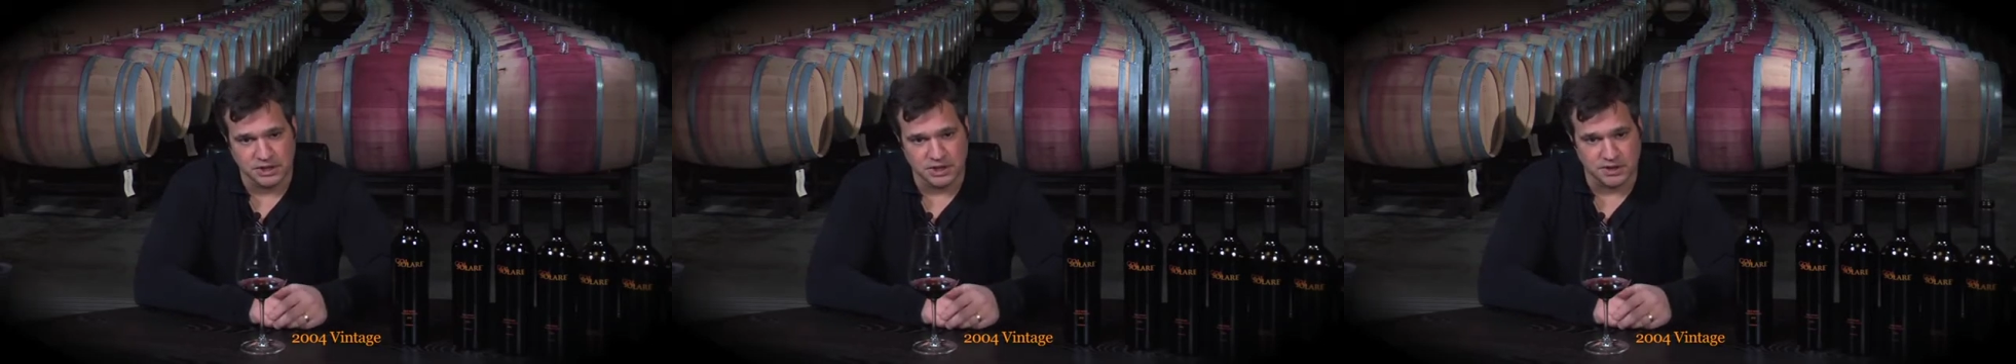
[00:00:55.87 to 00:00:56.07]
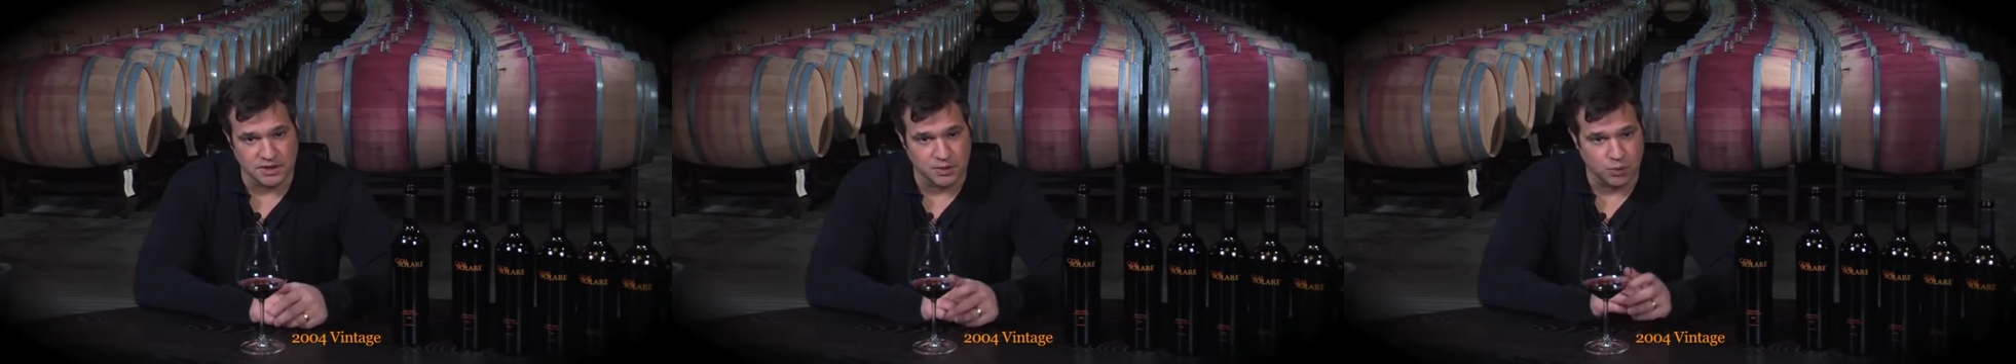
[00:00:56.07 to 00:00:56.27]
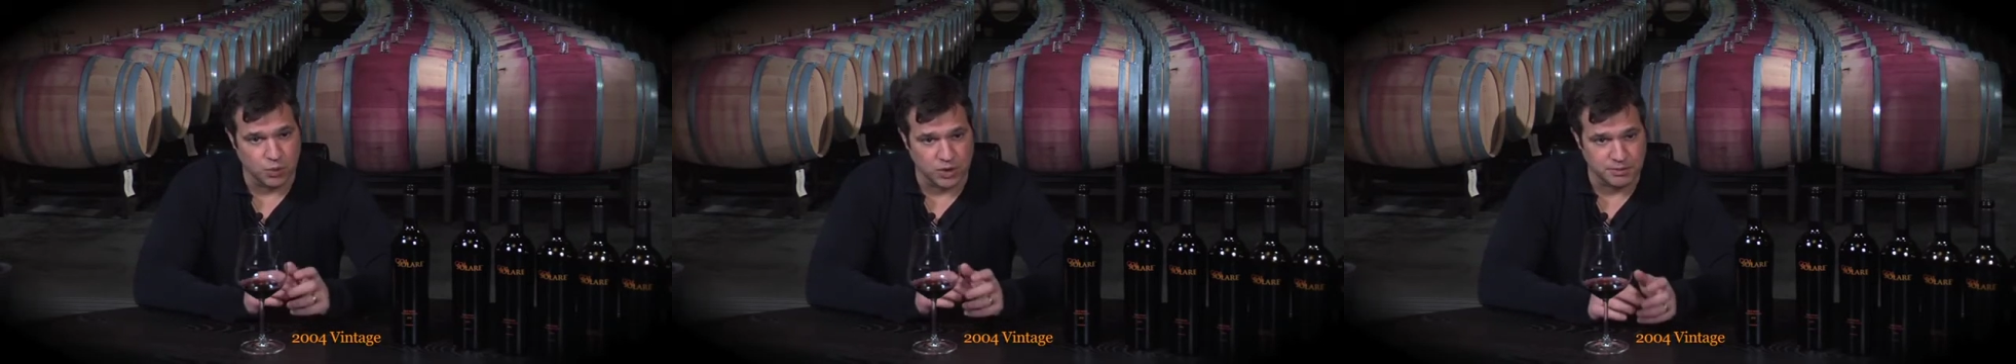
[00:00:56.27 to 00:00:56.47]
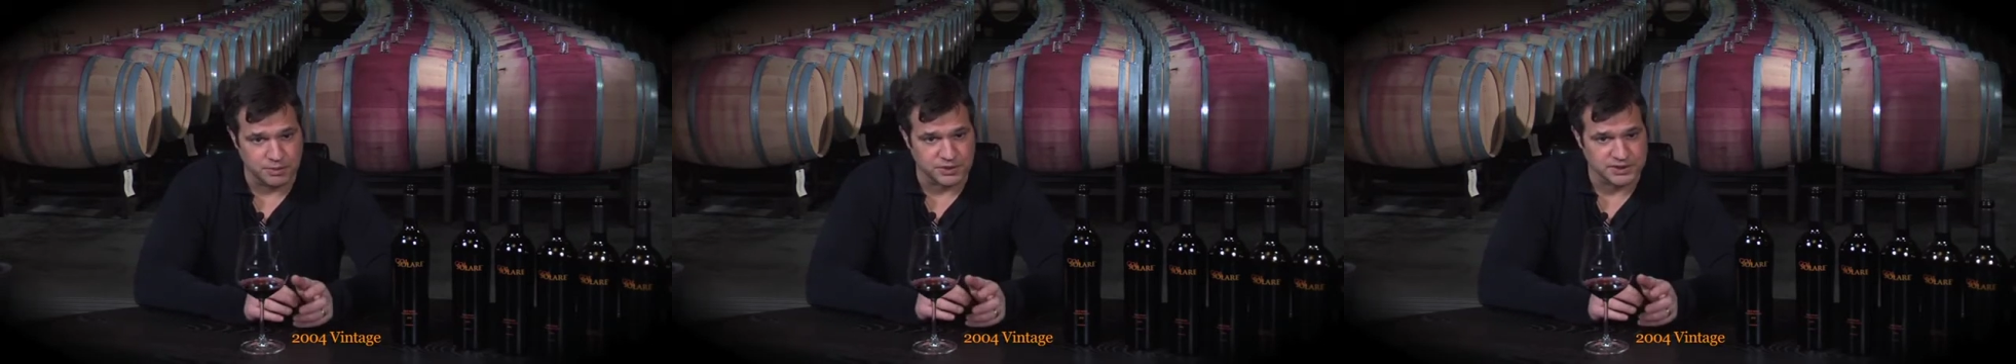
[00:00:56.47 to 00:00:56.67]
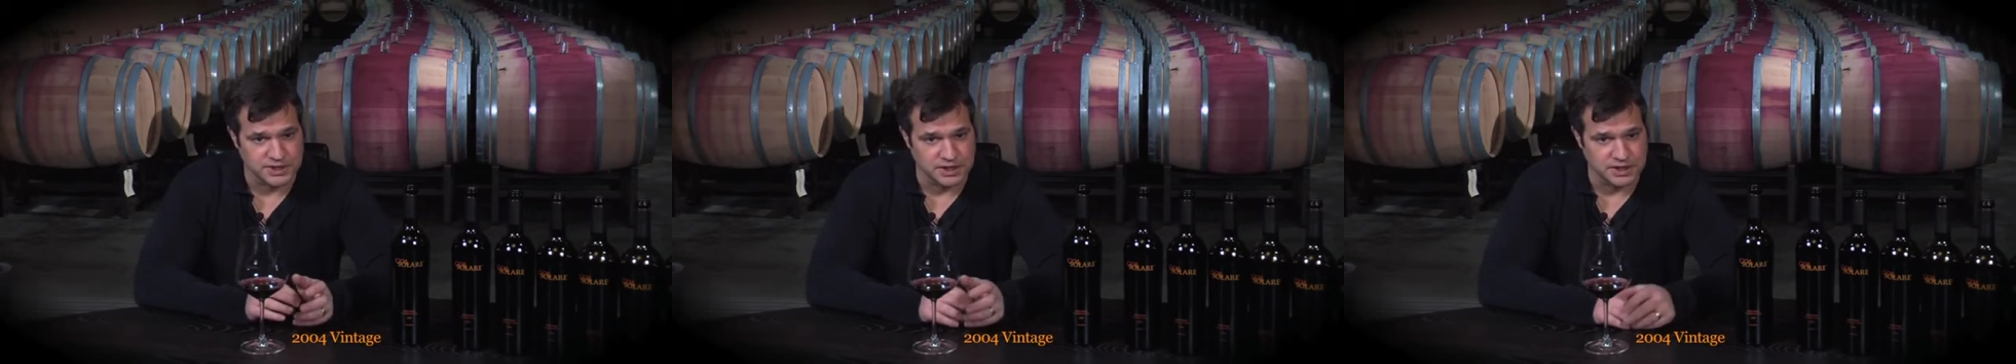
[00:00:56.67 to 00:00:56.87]
and then
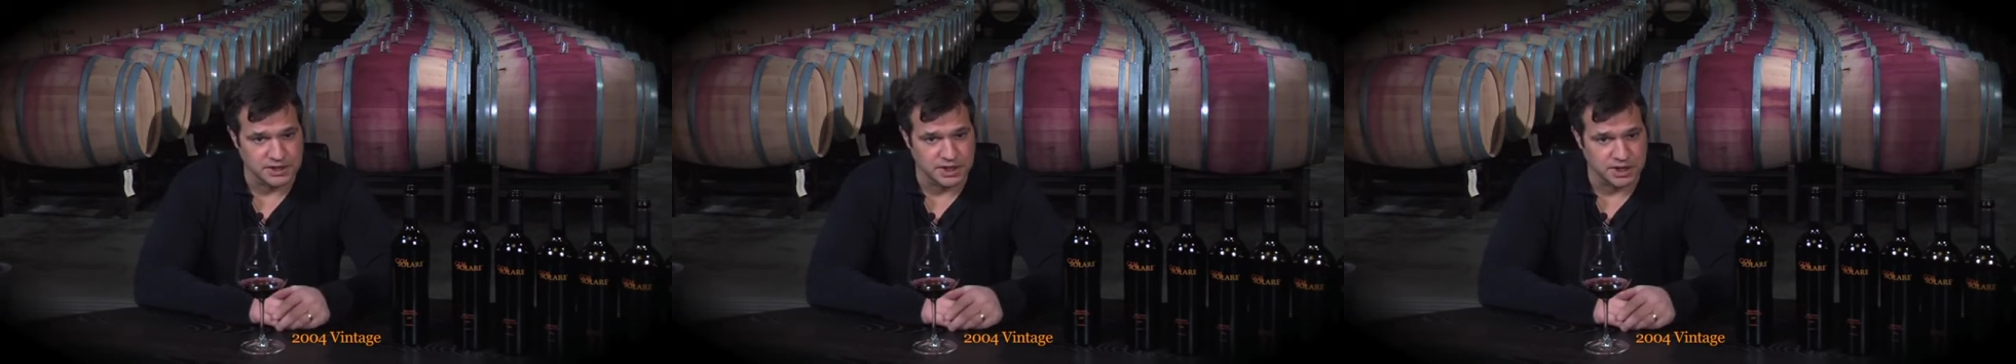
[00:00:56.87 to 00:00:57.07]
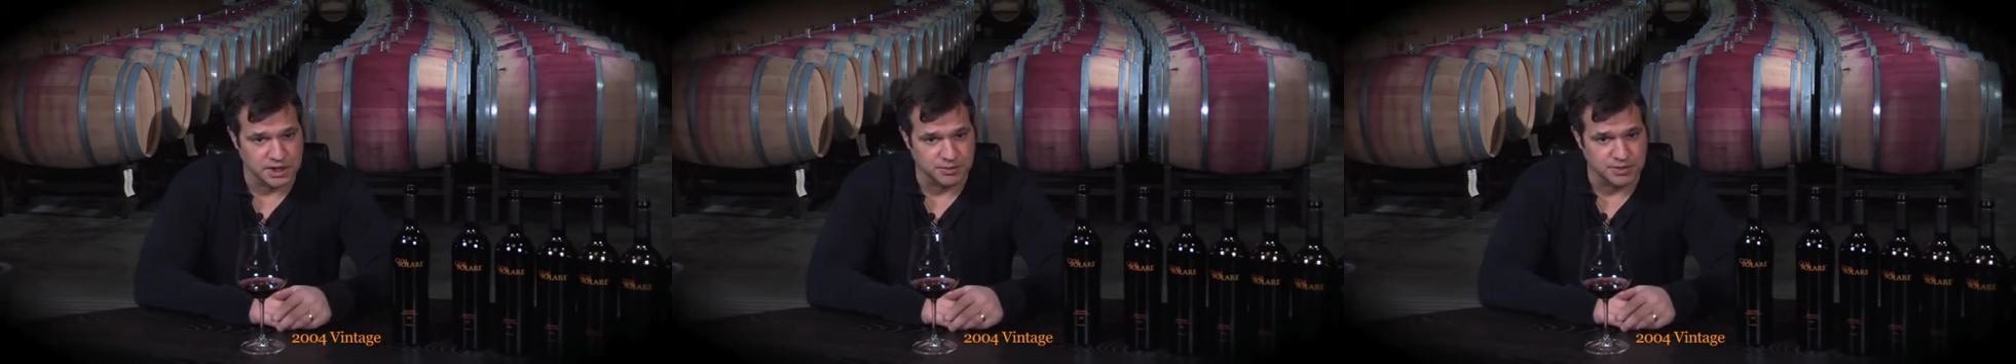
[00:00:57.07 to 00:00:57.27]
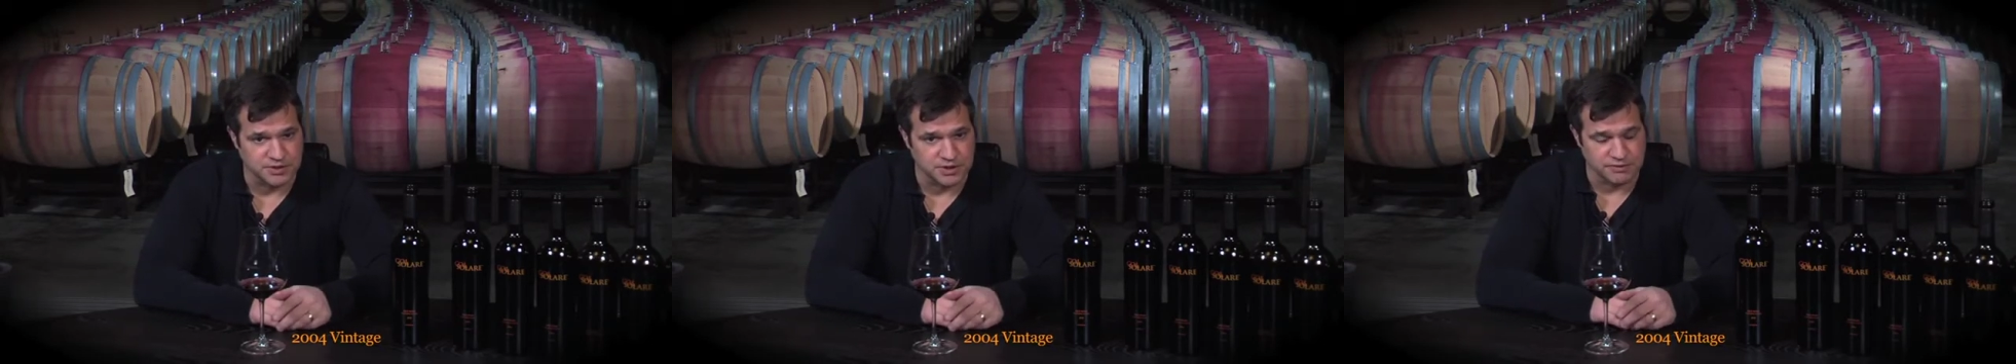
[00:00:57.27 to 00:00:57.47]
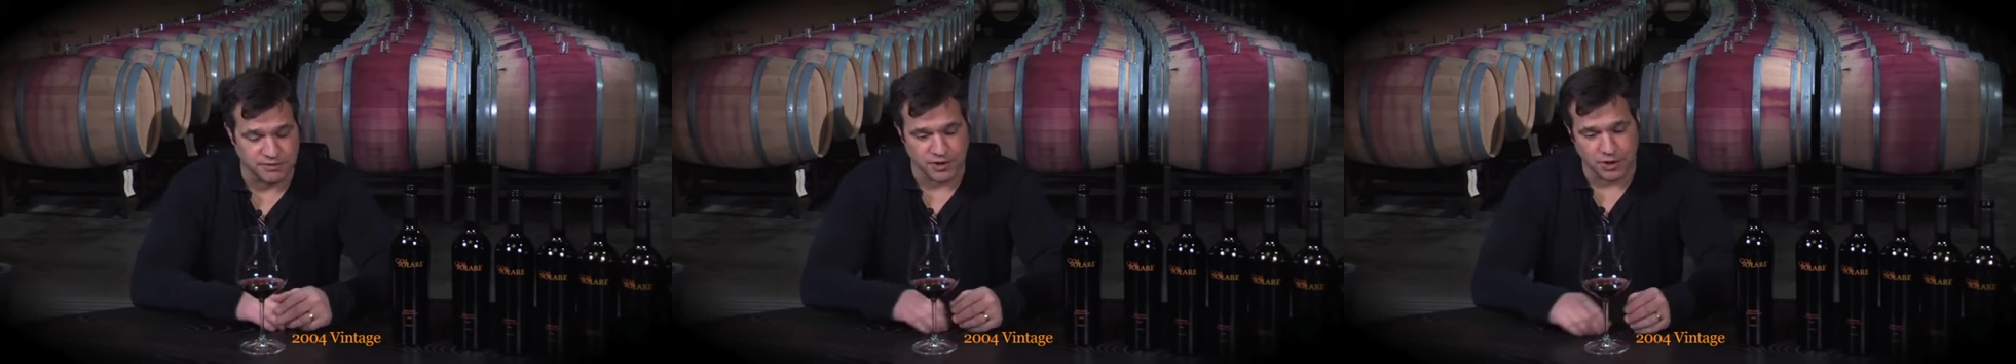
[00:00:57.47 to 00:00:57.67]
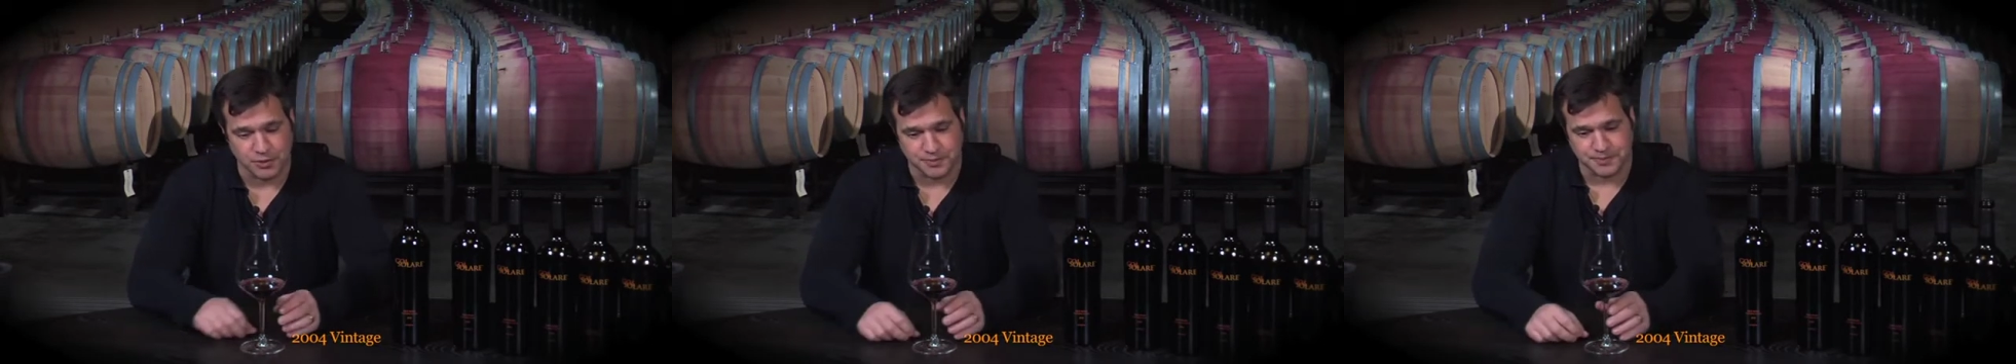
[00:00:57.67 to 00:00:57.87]
1% Petit
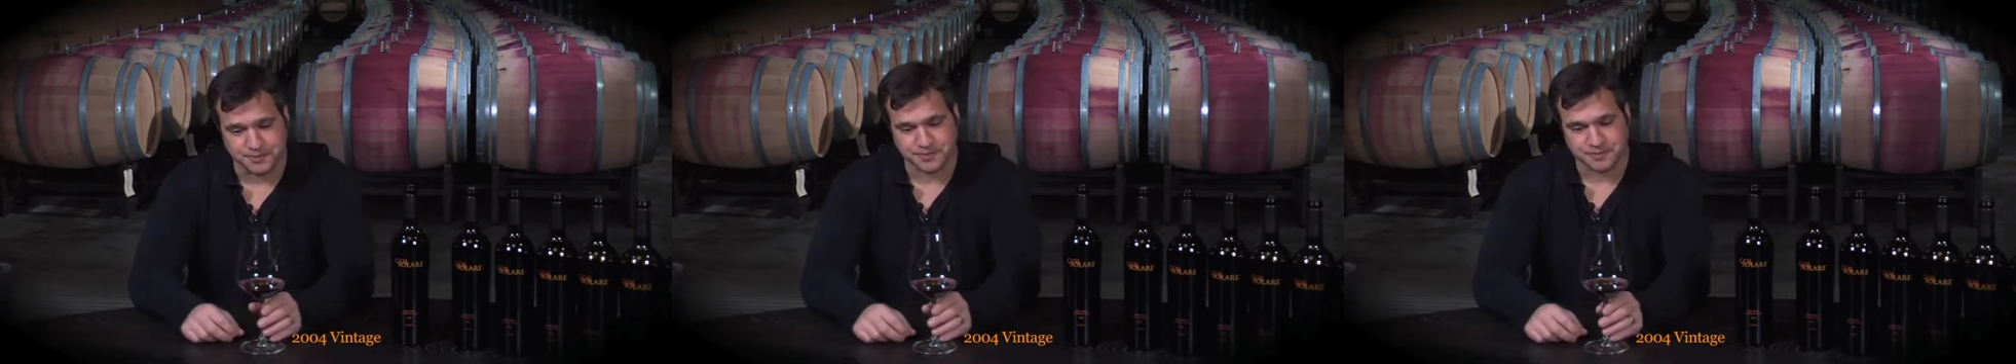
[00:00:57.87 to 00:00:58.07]
Verdot.